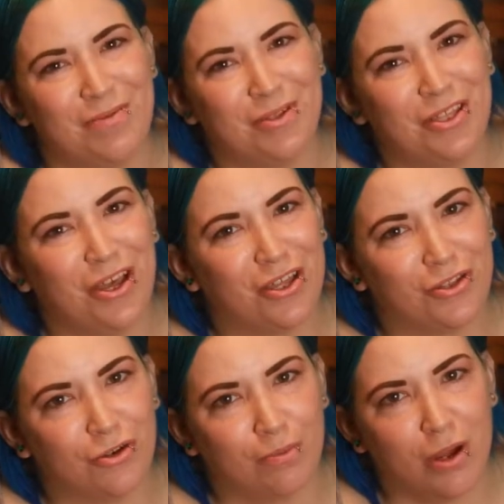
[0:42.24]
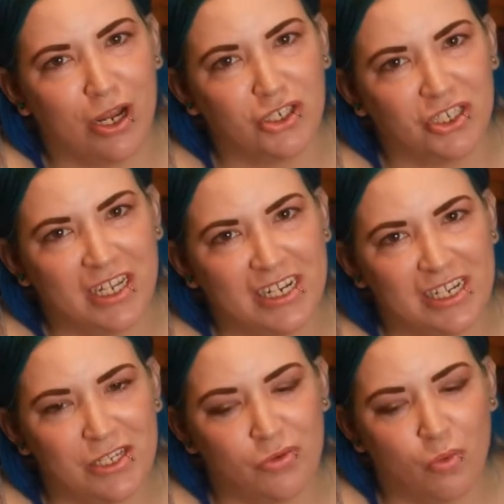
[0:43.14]
some of the other posh
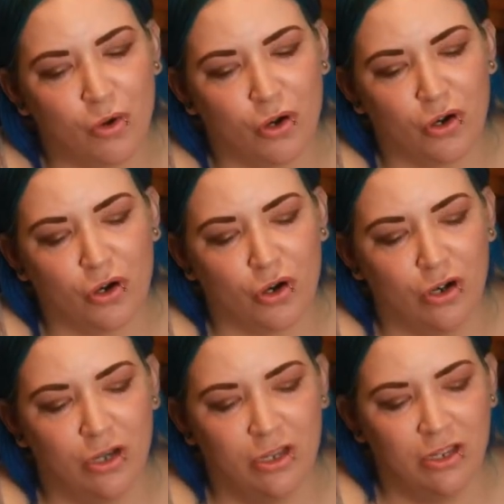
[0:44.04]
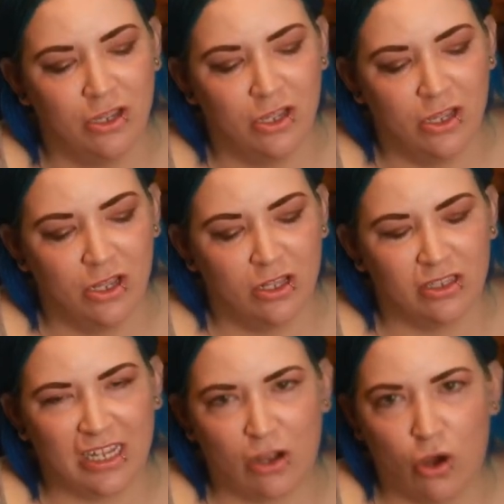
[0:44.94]
ladies were
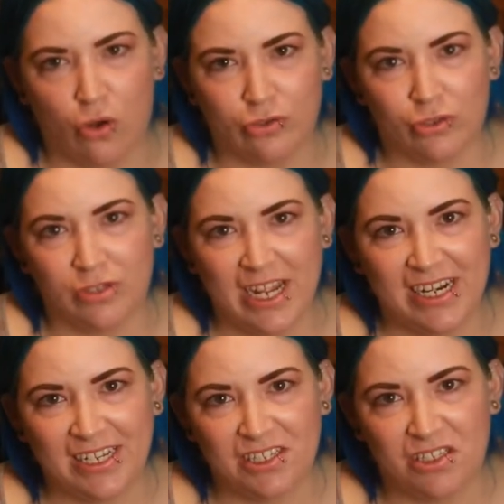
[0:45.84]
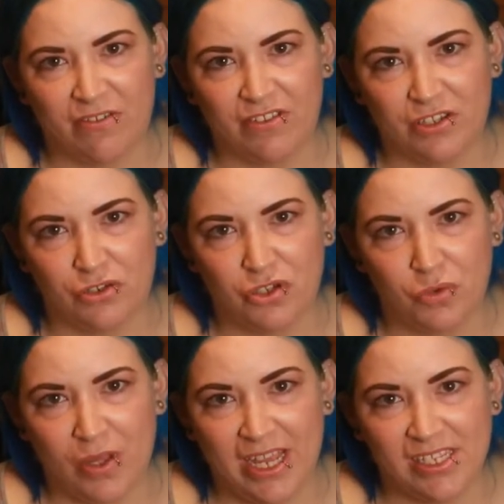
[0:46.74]
like alternating stuff in their
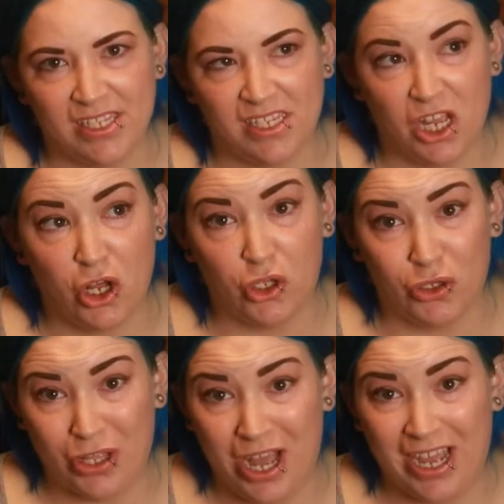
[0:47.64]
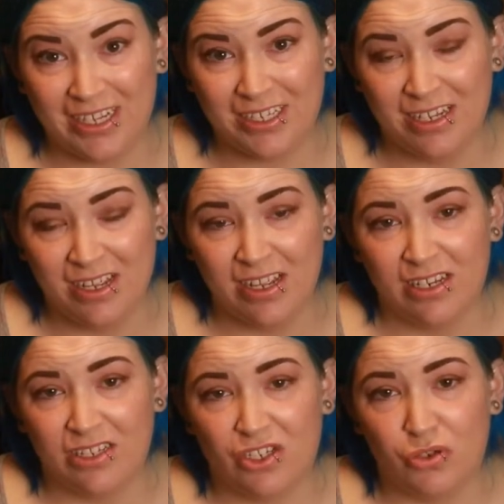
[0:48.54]
suitcases a lot
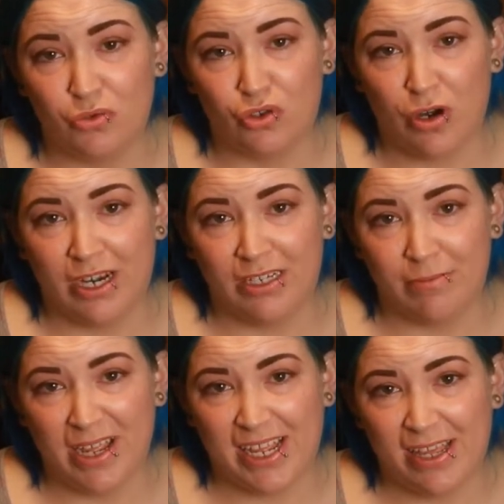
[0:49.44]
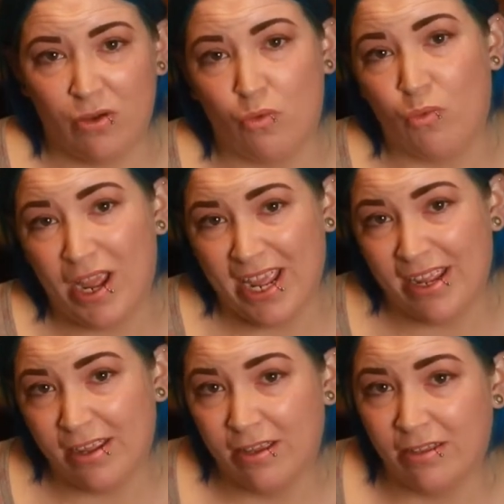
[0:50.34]
to try to make it
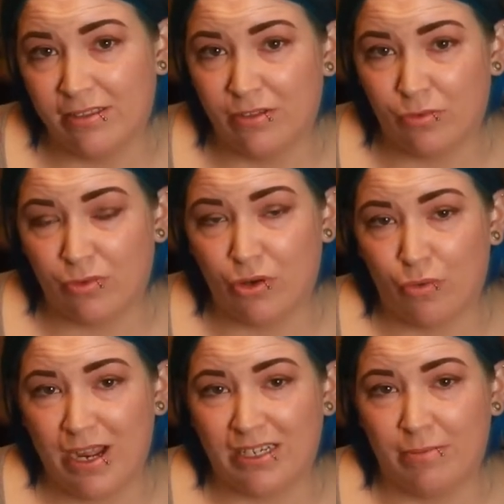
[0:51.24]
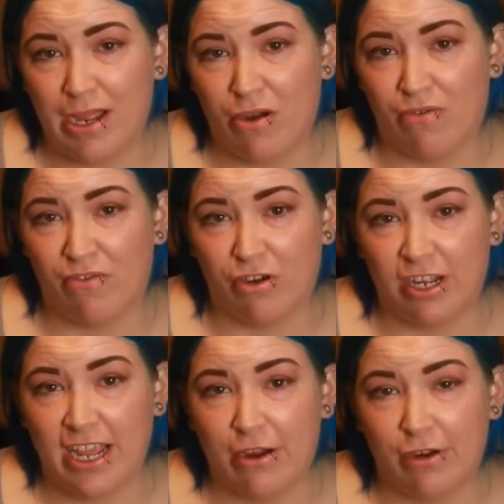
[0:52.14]
weigh the correct amount for
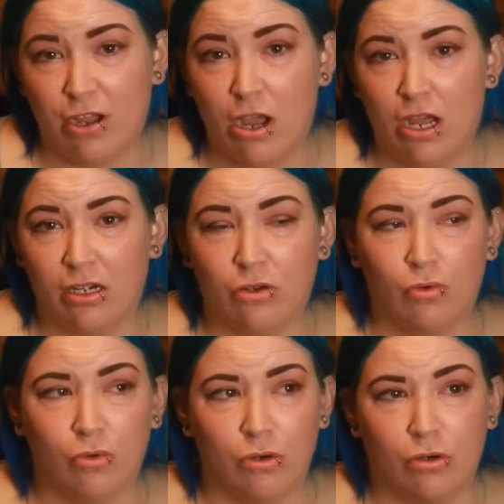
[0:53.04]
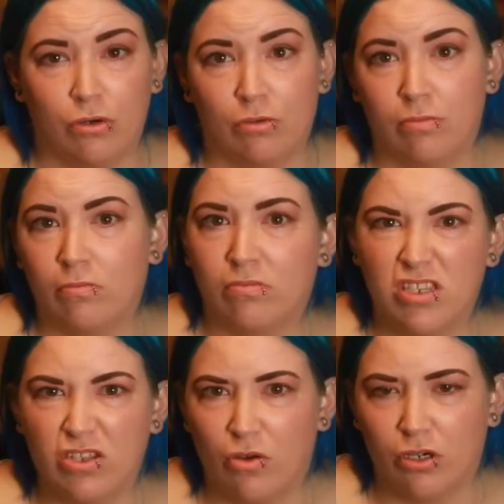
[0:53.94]
a carry-on or
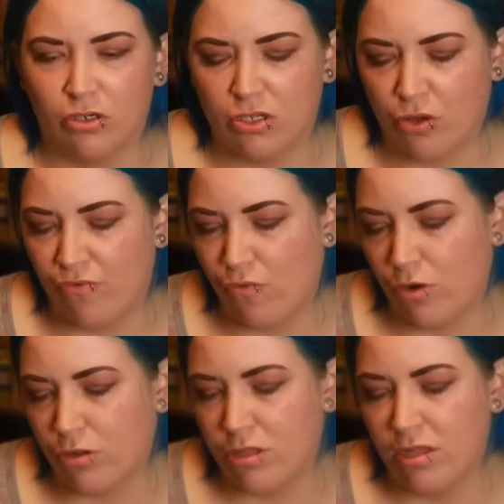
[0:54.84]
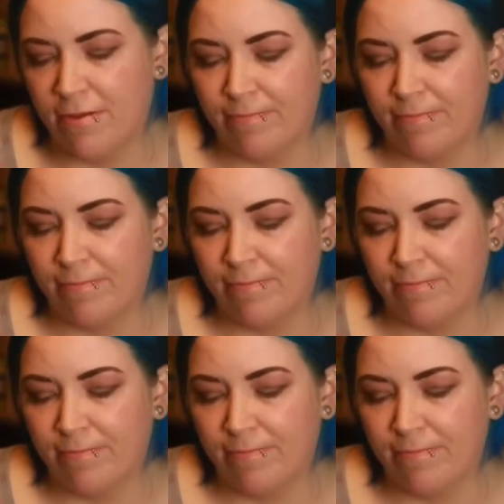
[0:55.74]
so on and so forth.